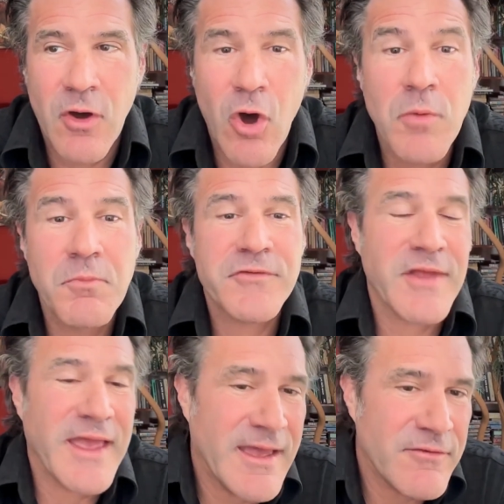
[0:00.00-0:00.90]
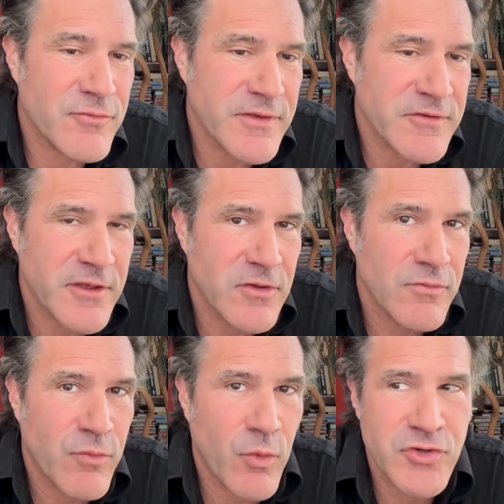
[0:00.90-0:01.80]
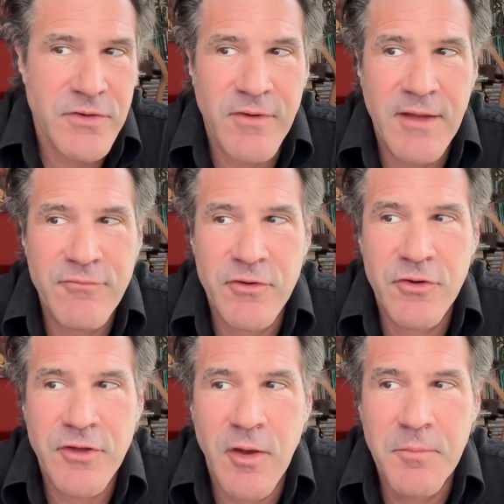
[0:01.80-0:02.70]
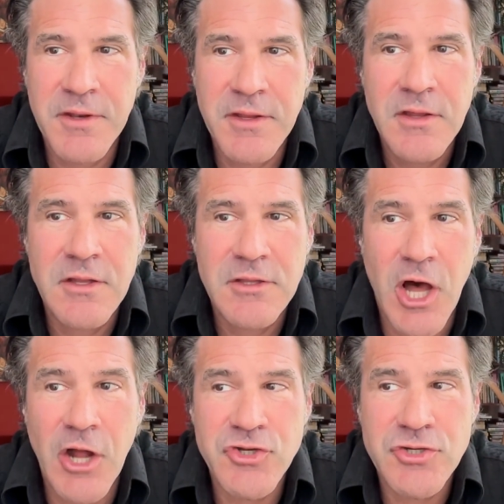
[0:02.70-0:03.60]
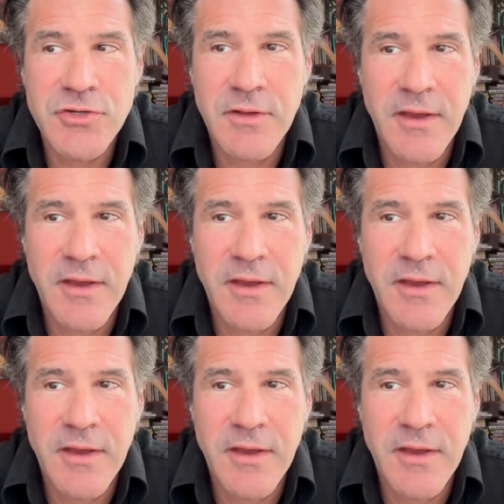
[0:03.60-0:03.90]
Almost every single Fortune 500 company launched